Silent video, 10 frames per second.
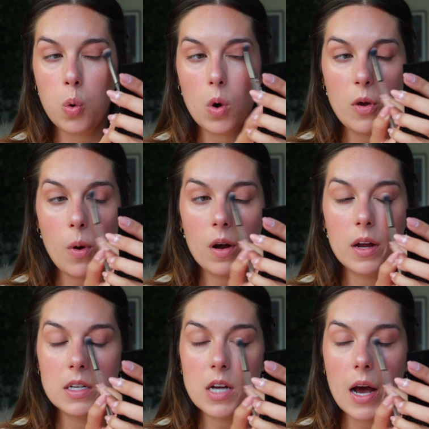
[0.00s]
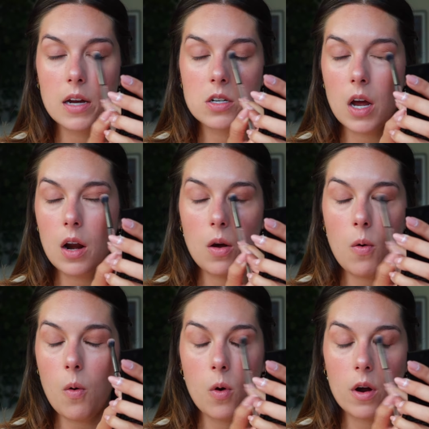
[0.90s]
into eyeshadow
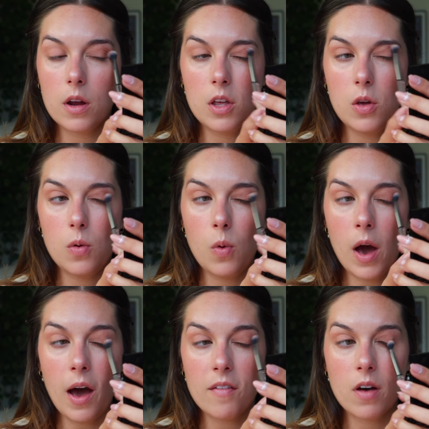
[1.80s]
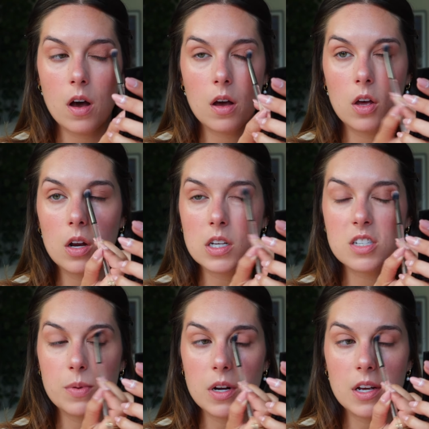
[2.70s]
or you have a good
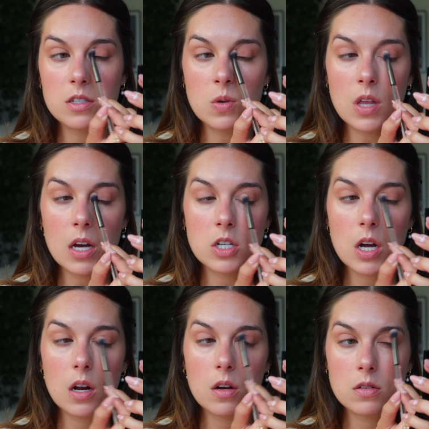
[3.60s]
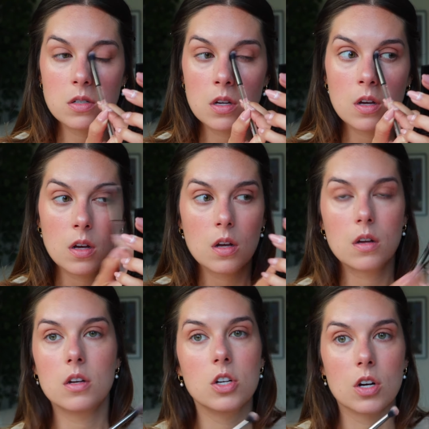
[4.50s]
experience with eyeshadows,
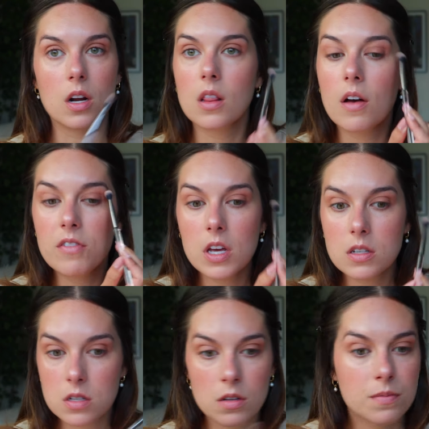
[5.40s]
you're going to love these.